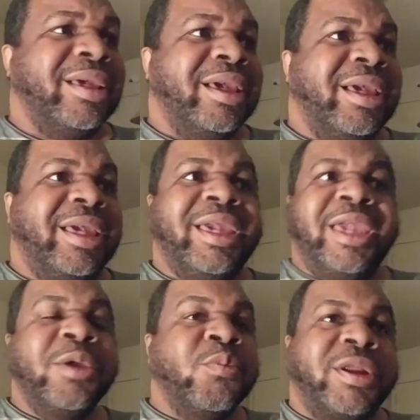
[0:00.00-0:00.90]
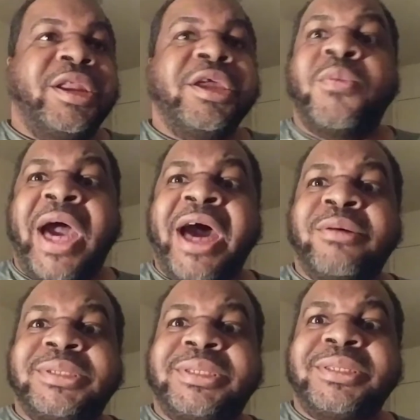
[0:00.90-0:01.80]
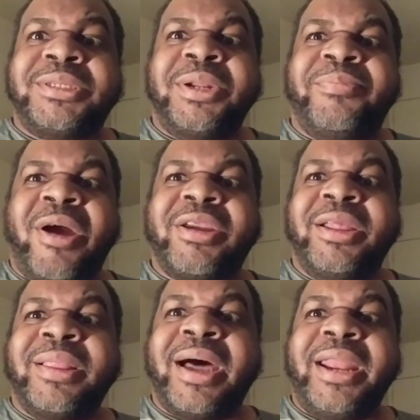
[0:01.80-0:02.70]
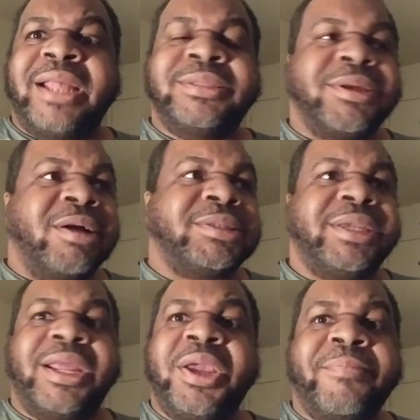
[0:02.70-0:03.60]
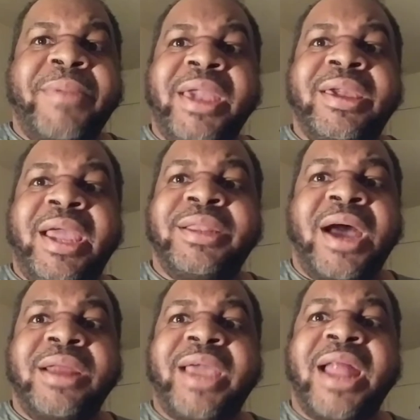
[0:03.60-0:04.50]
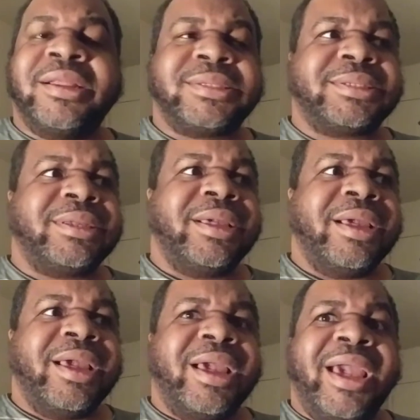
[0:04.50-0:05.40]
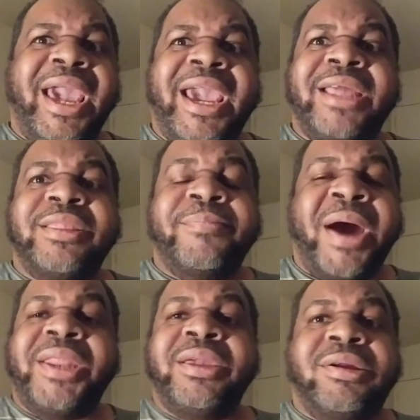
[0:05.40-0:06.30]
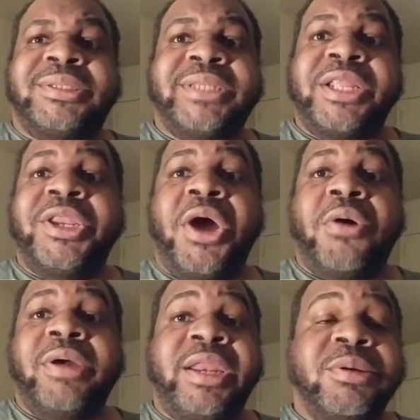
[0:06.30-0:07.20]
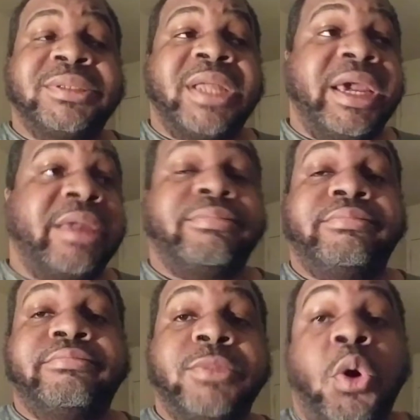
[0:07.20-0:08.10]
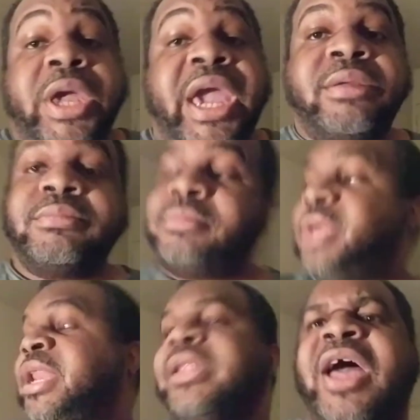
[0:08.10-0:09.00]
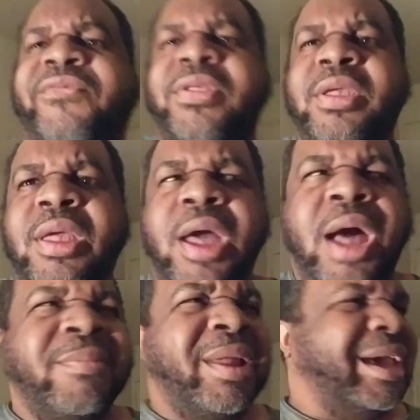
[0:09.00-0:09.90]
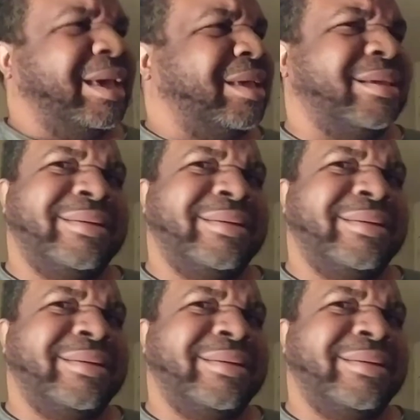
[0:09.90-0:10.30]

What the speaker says: he wanted to go out to the parking lot and talk to Kenny Omega and Don Callis, and the bodyguard said no, and he was like, "Okay," and he left. I'm like,